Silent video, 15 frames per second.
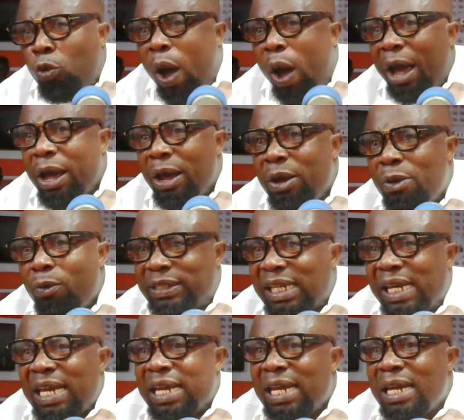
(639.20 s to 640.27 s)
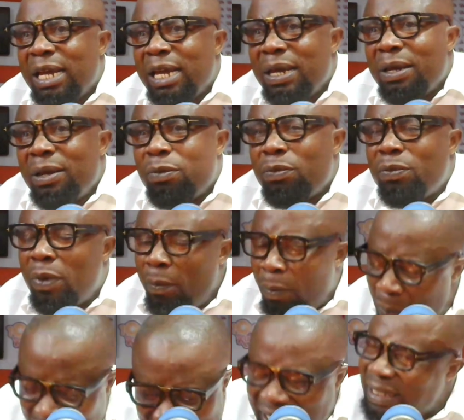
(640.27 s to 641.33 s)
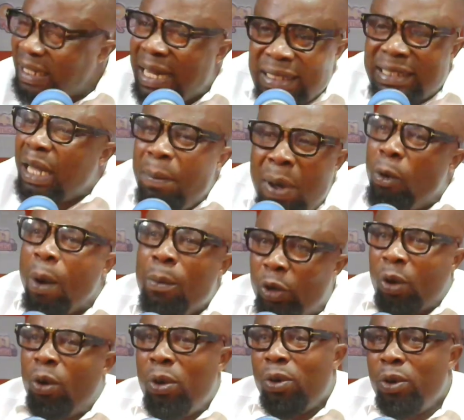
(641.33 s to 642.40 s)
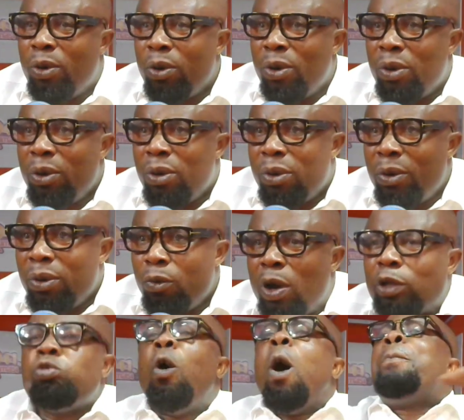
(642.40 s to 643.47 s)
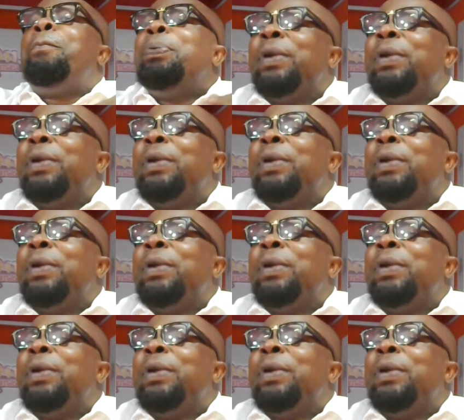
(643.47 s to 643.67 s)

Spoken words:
qua was it message and some woman was what